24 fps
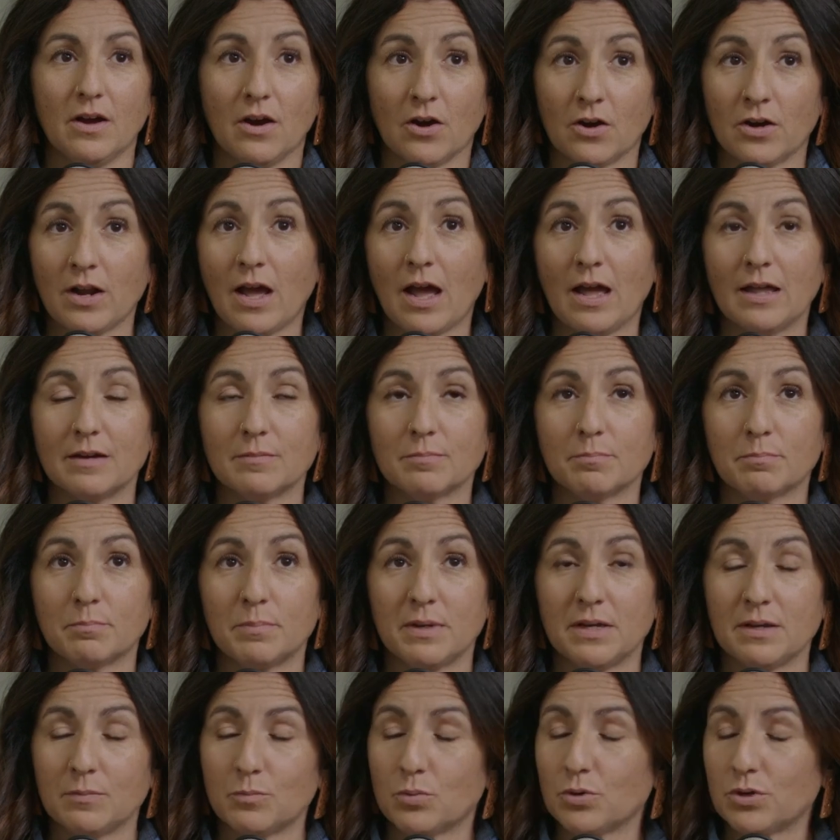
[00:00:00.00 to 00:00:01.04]
are not
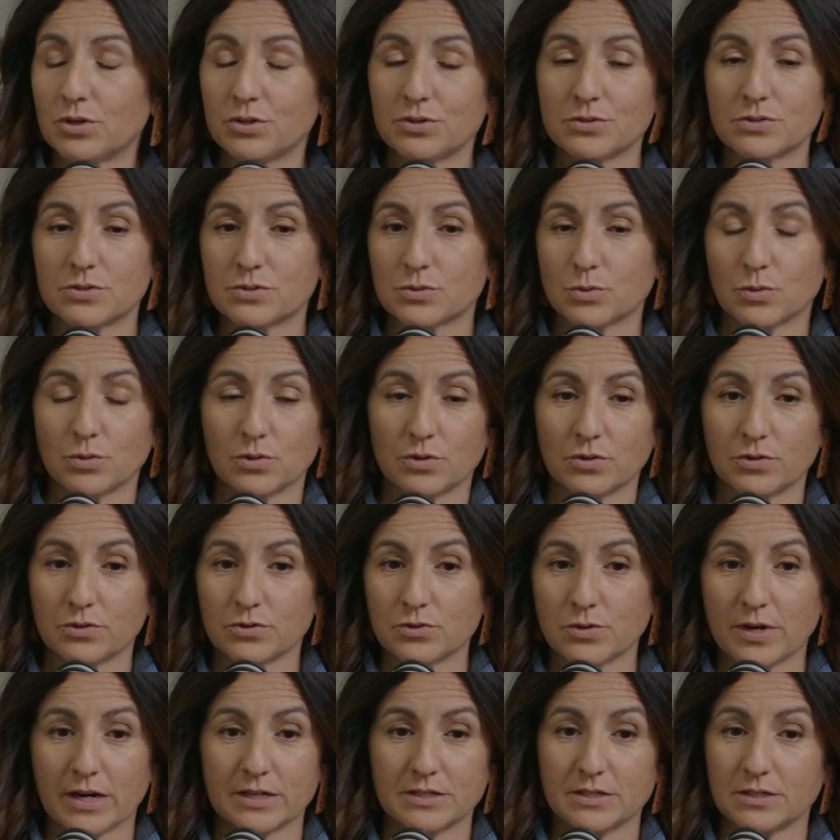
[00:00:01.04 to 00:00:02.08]
being produced or
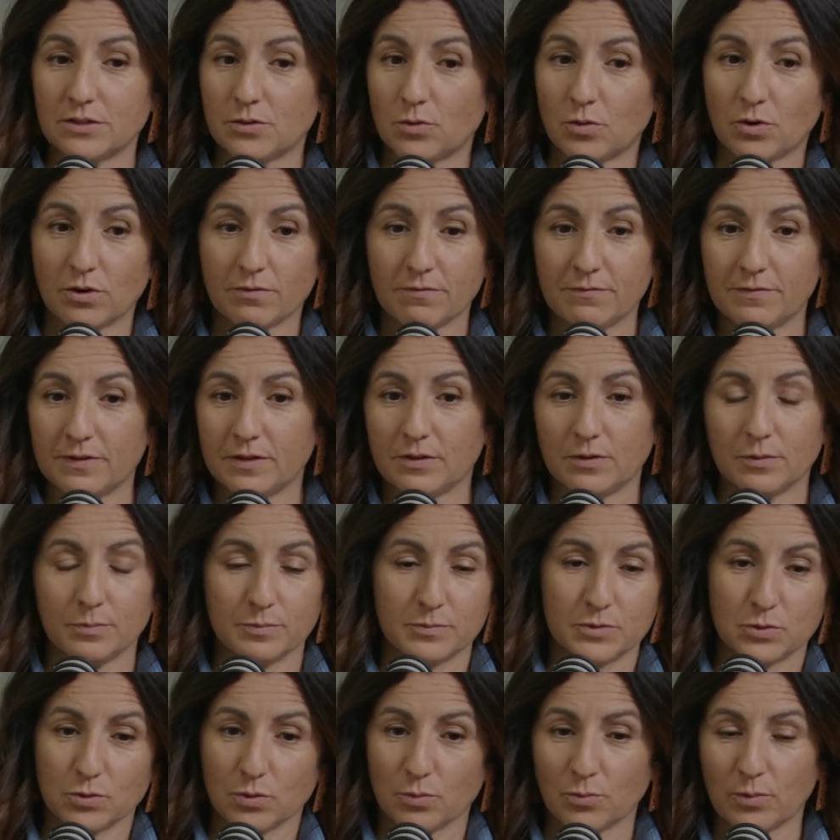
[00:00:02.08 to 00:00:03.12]
directed or
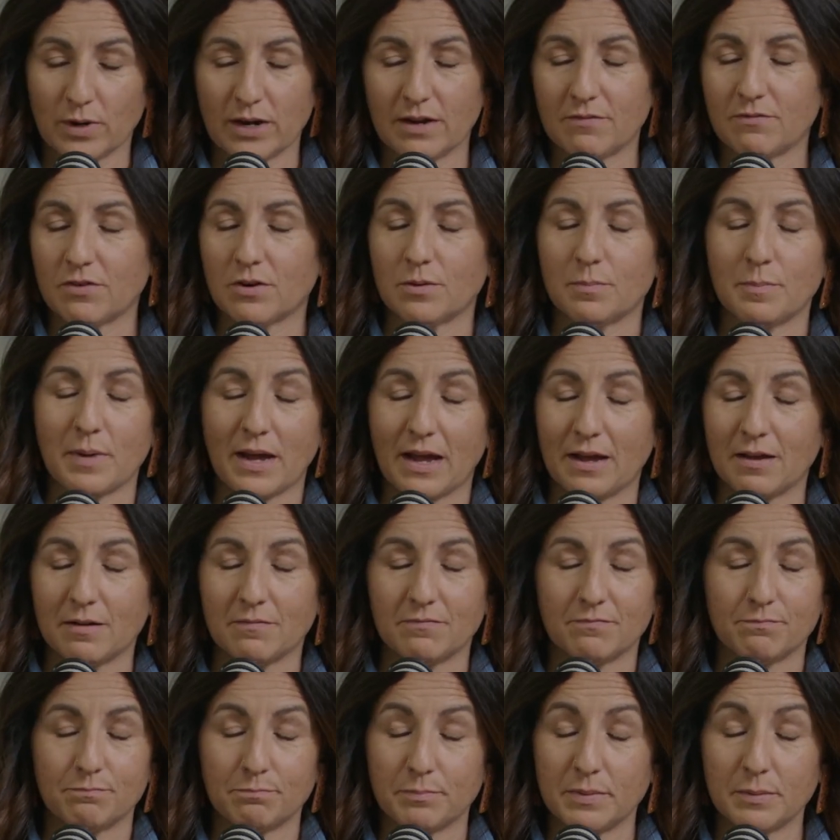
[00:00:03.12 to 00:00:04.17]
filmed or whatever by
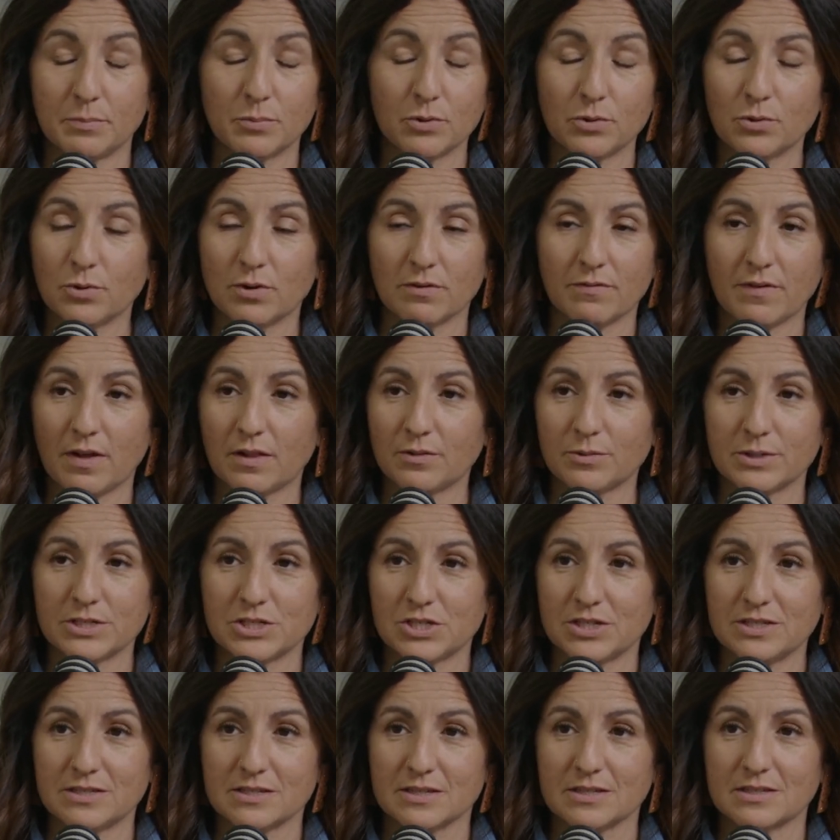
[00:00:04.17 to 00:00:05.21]
people who are following
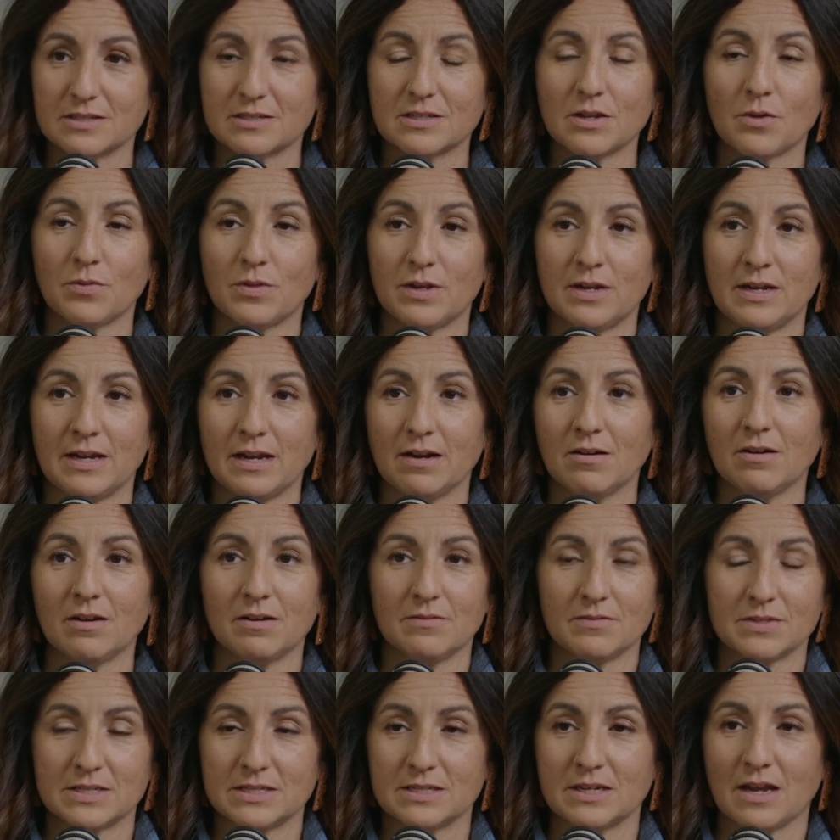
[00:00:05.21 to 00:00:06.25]
jesus so mm-hmm. the
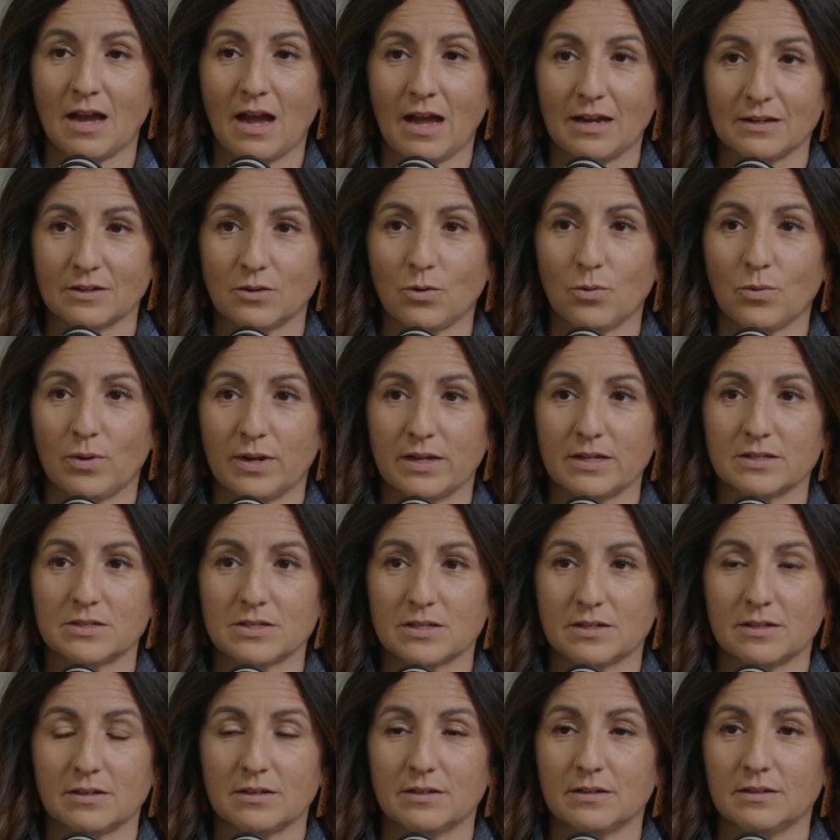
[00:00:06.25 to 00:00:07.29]
narrative is not going
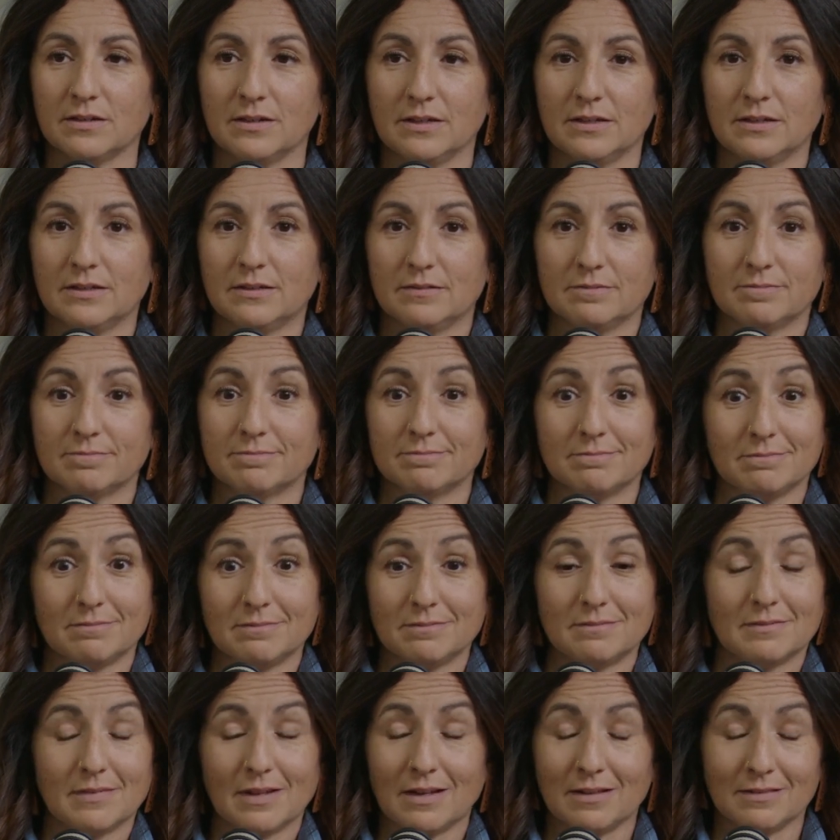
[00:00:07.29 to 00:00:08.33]
to
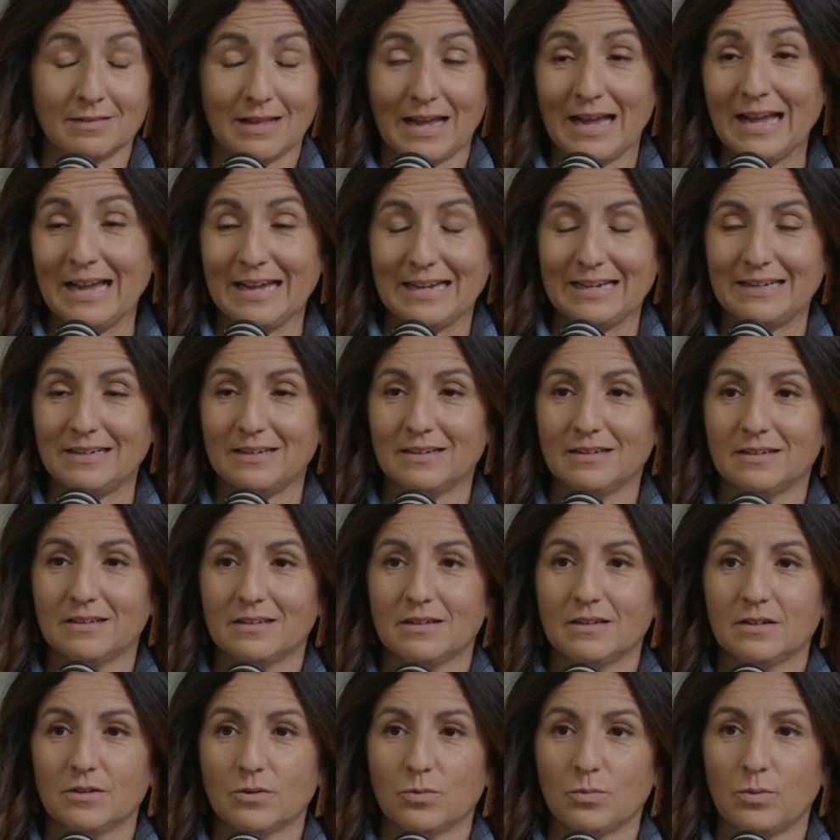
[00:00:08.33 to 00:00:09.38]
align
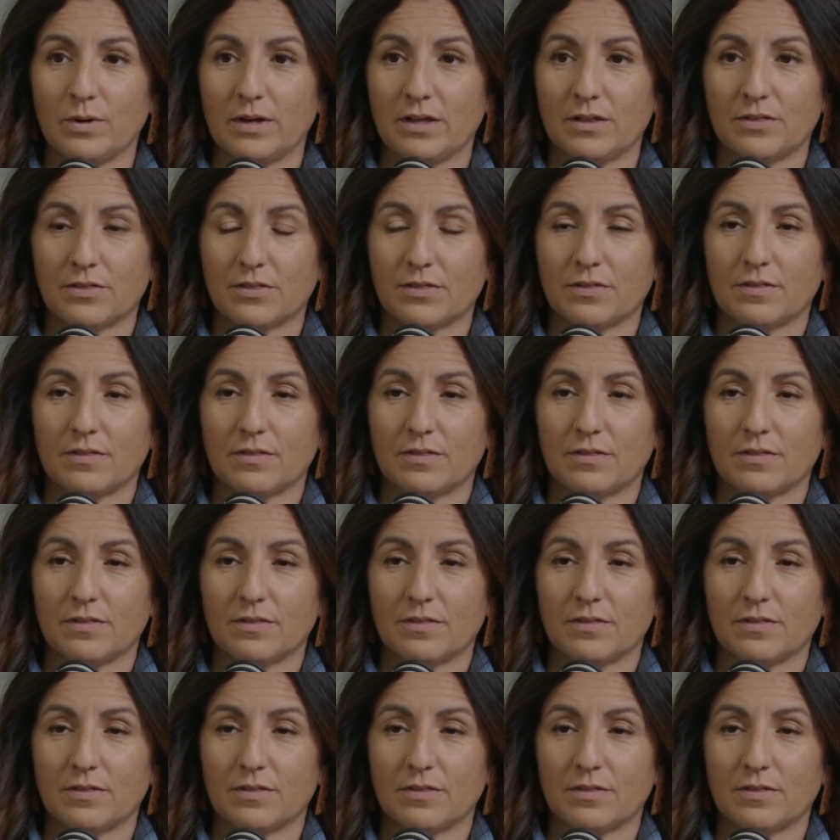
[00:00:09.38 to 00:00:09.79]
yep. with